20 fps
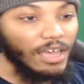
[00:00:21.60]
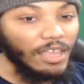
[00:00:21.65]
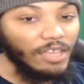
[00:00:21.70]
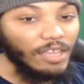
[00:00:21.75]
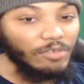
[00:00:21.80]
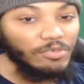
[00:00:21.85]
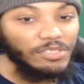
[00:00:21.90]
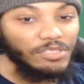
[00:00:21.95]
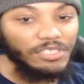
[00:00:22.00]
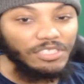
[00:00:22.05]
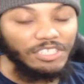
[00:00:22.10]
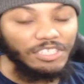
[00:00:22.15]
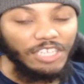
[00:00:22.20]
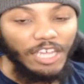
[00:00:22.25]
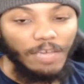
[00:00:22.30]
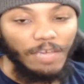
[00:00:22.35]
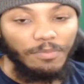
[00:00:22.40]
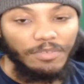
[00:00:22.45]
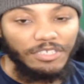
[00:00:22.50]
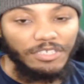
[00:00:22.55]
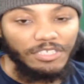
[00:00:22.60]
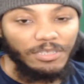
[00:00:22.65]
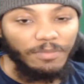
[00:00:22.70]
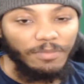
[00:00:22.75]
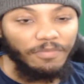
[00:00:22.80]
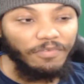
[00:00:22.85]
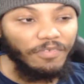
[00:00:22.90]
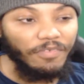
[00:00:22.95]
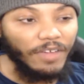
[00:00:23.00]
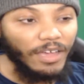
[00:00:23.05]
was a
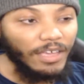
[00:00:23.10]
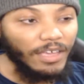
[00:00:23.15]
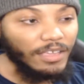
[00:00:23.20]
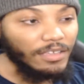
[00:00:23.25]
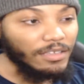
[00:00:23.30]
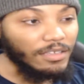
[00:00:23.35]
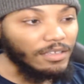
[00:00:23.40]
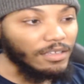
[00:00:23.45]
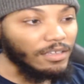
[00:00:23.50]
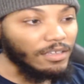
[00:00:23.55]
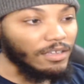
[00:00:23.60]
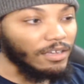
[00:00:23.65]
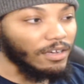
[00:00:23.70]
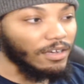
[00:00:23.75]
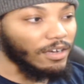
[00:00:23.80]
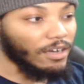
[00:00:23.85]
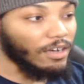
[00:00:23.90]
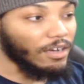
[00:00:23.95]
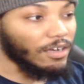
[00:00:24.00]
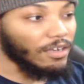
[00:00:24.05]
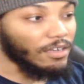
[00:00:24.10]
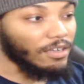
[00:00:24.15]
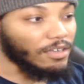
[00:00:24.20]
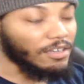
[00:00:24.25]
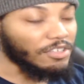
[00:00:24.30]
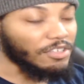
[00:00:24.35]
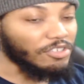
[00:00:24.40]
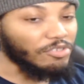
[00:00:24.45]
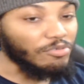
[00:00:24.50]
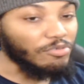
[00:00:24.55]
championship fight,
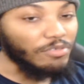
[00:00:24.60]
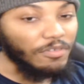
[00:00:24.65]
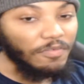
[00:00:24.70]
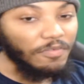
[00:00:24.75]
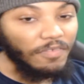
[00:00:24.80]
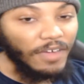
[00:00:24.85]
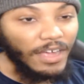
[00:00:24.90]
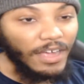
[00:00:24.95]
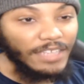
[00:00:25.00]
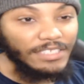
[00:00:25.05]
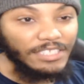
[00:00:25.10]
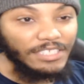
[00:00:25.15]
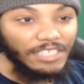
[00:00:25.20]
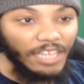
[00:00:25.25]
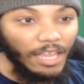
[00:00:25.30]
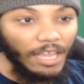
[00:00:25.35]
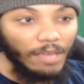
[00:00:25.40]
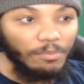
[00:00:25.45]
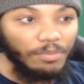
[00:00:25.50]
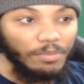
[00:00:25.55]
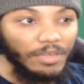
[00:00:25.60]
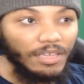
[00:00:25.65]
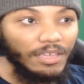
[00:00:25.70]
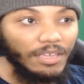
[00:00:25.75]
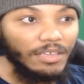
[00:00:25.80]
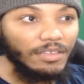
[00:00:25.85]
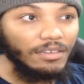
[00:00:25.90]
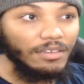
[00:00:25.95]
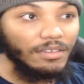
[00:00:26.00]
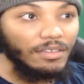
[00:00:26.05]
a unified
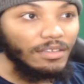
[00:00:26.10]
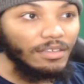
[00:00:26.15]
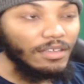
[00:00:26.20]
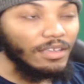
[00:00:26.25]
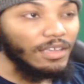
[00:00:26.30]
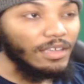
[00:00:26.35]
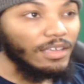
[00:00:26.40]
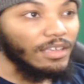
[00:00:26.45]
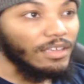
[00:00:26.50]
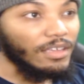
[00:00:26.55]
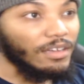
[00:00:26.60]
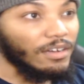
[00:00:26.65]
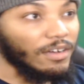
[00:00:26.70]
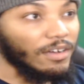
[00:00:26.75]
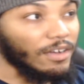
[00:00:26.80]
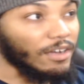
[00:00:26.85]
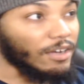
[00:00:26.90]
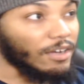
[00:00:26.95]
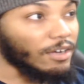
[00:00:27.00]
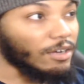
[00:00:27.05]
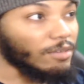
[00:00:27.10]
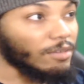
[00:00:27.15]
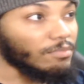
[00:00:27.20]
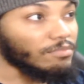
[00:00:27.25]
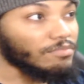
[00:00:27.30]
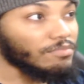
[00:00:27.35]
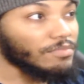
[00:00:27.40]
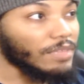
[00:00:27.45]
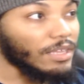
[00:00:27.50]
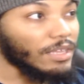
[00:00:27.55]
champion.
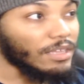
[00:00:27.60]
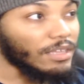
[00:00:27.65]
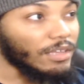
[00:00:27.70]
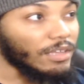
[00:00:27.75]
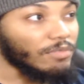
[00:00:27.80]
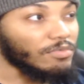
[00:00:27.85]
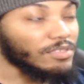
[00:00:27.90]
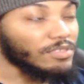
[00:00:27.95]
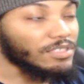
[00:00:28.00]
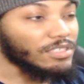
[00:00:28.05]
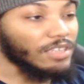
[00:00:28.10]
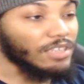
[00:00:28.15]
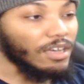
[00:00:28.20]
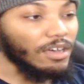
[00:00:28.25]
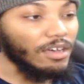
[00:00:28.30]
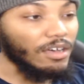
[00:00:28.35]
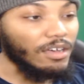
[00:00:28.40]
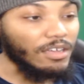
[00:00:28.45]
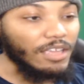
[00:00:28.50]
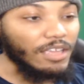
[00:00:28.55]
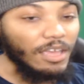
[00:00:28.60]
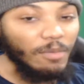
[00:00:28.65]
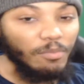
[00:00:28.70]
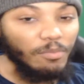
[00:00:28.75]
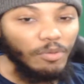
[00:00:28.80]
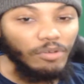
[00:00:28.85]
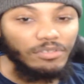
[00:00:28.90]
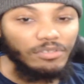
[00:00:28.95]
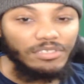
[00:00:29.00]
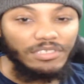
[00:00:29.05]
Um, he was
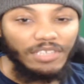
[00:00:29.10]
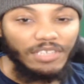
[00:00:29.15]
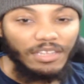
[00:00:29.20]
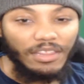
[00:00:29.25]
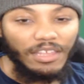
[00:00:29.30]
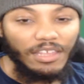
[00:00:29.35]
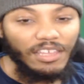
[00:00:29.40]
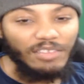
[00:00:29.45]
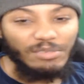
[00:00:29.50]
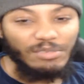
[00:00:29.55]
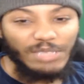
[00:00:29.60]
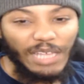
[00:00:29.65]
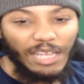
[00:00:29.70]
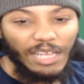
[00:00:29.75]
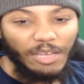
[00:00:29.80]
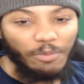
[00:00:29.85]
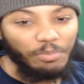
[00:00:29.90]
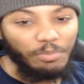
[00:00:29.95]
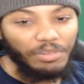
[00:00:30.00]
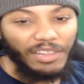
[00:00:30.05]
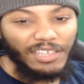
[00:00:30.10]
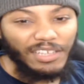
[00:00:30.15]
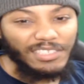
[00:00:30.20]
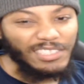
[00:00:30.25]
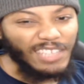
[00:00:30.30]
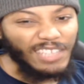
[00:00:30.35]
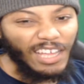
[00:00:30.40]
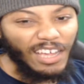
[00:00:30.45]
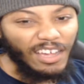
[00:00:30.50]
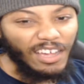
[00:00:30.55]
Cambosis. I think he was like a
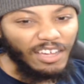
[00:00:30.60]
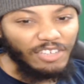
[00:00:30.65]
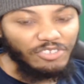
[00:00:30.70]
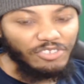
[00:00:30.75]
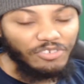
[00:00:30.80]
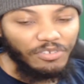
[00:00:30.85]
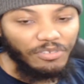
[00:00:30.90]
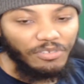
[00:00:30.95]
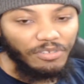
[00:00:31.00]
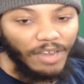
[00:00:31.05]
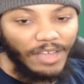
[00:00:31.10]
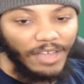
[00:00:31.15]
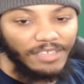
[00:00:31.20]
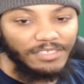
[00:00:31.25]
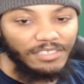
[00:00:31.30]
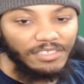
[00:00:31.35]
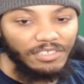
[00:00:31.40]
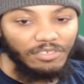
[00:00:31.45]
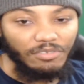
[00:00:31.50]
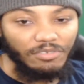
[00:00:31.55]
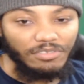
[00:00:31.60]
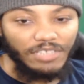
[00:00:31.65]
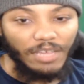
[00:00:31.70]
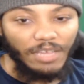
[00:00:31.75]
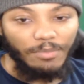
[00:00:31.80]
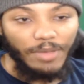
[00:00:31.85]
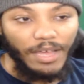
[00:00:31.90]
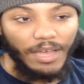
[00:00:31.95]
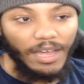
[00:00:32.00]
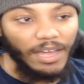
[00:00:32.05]
plus 900. You're not seeing those
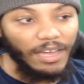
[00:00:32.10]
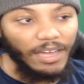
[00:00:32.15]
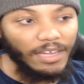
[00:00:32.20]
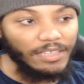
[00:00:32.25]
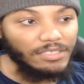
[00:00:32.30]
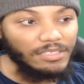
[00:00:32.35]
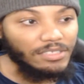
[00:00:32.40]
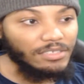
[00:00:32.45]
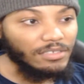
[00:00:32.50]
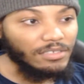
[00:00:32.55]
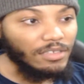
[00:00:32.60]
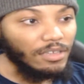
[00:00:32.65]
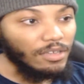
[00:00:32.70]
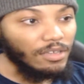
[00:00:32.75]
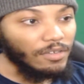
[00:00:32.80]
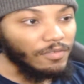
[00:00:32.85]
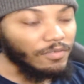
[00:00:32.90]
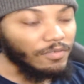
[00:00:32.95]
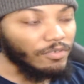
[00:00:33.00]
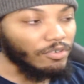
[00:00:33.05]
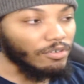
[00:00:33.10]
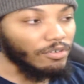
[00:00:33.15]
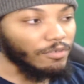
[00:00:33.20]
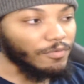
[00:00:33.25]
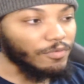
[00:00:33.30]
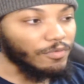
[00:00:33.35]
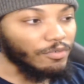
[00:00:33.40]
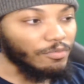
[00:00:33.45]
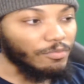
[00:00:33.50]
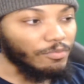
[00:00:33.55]
type of odds for
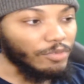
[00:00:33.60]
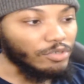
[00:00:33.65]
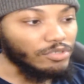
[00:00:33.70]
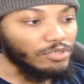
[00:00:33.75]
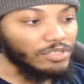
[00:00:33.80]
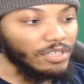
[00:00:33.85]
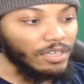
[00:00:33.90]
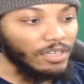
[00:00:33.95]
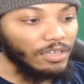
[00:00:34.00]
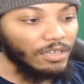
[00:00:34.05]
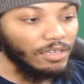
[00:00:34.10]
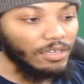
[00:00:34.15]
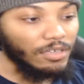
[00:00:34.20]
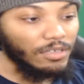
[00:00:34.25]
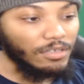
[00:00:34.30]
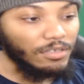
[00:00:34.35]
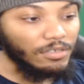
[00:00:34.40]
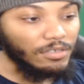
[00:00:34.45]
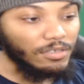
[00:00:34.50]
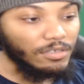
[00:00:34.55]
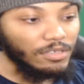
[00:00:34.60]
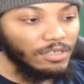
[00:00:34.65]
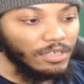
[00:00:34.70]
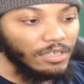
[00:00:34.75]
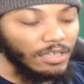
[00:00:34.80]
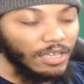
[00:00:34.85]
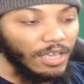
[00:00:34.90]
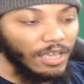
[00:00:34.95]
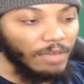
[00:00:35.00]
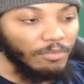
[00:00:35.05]
most
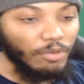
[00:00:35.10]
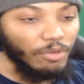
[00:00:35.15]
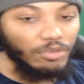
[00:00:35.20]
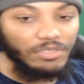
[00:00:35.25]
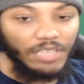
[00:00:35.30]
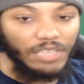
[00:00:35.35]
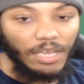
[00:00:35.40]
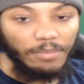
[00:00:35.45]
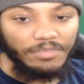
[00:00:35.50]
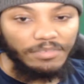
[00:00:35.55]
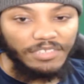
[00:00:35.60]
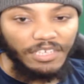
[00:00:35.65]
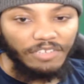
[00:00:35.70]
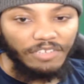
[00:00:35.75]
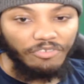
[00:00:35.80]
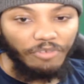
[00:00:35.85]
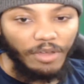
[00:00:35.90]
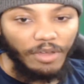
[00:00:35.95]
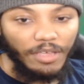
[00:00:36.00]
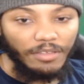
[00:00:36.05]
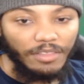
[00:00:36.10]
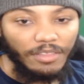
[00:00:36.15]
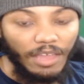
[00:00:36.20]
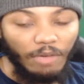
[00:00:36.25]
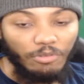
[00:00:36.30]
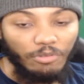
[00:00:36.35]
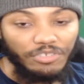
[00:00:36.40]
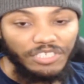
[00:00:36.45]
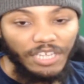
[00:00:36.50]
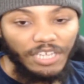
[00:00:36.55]
in most upsets, right?
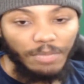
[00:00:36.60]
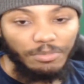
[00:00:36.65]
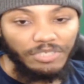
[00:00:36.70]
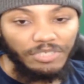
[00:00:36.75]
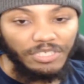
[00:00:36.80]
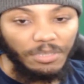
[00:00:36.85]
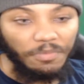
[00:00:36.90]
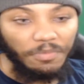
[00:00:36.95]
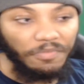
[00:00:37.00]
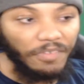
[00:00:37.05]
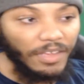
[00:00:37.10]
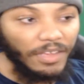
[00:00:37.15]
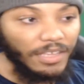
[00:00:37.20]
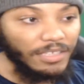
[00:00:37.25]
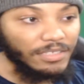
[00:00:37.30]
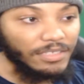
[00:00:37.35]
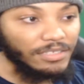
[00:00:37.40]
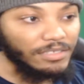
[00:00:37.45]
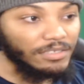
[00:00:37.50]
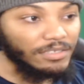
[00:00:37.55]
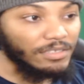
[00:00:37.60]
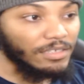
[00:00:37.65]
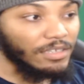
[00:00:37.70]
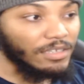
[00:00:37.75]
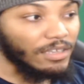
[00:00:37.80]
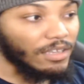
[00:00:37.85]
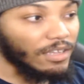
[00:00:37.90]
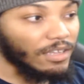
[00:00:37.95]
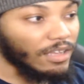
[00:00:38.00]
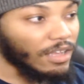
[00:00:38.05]
That were championship fights.
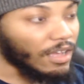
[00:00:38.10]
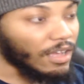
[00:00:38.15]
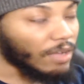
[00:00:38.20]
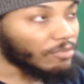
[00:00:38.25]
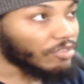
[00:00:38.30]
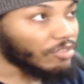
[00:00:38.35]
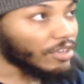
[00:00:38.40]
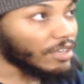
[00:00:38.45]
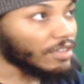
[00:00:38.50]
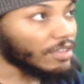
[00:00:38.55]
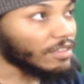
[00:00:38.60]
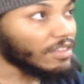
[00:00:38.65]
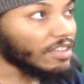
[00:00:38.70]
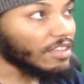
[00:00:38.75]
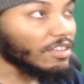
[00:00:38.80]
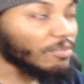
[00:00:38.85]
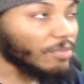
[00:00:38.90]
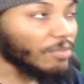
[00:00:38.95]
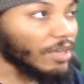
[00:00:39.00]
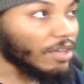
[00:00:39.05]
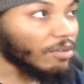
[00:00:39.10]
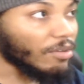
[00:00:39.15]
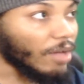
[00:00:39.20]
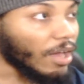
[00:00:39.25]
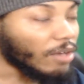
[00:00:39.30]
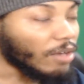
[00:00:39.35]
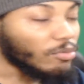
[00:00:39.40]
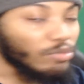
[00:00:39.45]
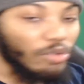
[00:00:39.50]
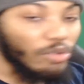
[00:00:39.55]
I'm trying to think, man.
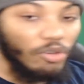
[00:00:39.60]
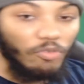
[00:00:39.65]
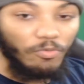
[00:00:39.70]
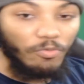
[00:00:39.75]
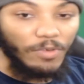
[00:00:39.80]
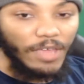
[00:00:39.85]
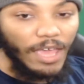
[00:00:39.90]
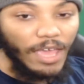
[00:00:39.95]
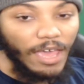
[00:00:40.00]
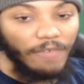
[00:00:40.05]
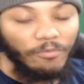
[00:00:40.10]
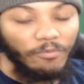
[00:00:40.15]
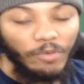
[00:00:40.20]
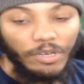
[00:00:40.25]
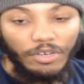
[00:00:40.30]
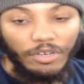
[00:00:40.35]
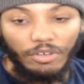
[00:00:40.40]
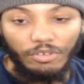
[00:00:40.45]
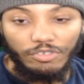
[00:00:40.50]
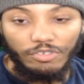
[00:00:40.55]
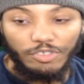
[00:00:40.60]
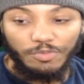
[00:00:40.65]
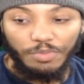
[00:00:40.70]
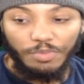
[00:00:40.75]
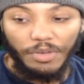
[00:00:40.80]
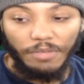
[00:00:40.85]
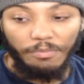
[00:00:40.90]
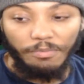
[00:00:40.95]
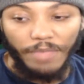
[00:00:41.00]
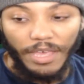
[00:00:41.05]
I don't know if we have one of those,
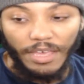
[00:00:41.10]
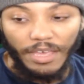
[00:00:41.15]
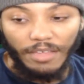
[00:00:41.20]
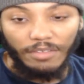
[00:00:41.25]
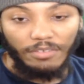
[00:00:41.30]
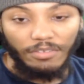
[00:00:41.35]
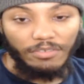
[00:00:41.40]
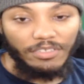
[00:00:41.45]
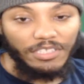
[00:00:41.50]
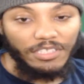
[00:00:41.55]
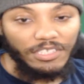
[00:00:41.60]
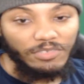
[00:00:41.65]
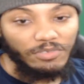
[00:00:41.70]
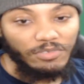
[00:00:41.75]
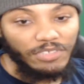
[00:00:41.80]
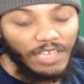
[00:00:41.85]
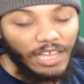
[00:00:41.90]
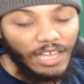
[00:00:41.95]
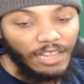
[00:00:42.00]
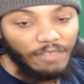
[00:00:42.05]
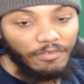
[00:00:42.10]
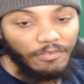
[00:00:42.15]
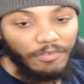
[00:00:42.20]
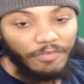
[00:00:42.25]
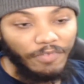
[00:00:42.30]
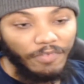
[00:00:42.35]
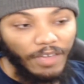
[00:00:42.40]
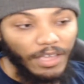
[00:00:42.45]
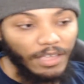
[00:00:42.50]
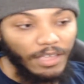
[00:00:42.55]
but man, this was a hell of a
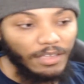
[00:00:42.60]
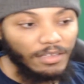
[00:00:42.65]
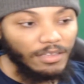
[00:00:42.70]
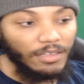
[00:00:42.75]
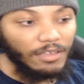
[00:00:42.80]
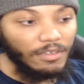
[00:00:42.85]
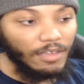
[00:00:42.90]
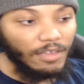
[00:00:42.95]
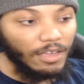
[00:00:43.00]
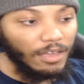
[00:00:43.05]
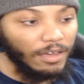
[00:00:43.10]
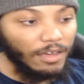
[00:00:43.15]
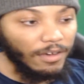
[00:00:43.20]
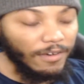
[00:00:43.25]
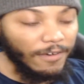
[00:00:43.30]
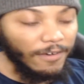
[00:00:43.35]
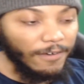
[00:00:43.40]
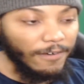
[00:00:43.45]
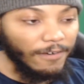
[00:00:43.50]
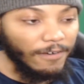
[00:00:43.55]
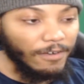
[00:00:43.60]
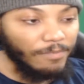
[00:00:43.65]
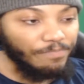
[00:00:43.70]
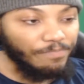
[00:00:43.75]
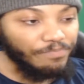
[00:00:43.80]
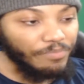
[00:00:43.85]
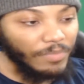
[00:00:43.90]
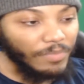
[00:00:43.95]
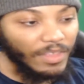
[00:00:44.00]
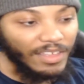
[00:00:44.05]
fight. Uh,
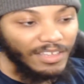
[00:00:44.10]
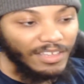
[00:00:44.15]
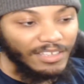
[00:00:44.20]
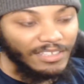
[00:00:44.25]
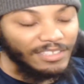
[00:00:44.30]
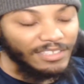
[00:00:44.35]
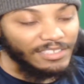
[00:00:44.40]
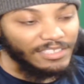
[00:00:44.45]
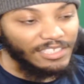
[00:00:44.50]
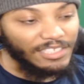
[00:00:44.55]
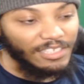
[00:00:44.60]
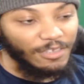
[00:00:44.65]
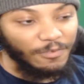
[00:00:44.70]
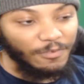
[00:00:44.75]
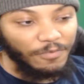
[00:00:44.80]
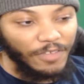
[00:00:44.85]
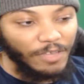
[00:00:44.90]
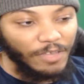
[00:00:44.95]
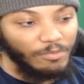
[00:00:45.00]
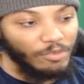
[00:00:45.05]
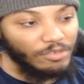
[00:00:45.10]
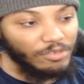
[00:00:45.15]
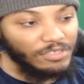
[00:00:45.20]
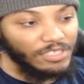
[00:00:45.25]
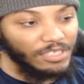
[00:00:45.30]
Teofimo,